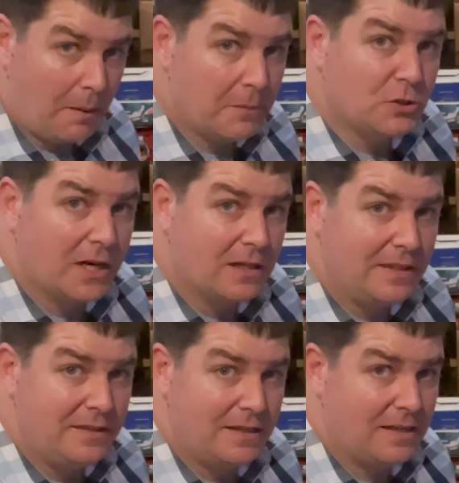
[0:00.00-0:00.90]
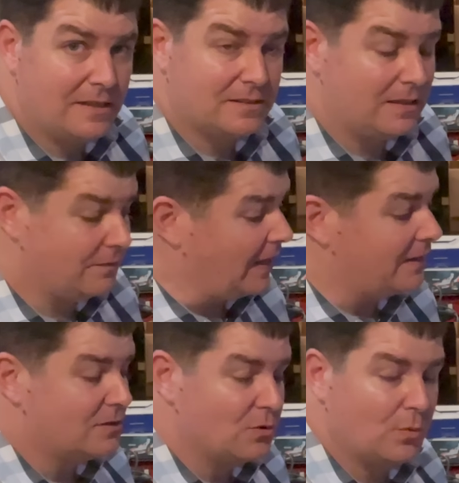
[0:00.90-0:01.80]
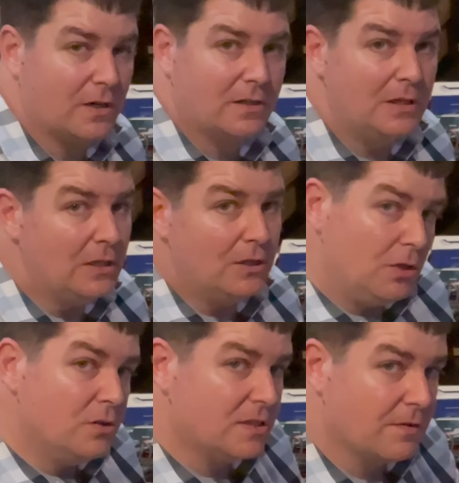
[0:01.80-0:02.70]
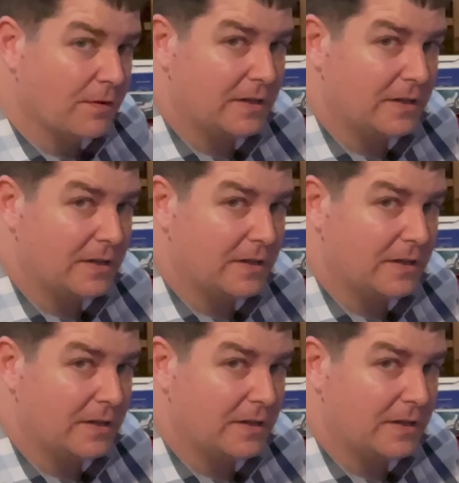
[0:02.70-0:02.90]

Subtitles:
I'm gonna try and clean the disc, and if that doesn't work, use a different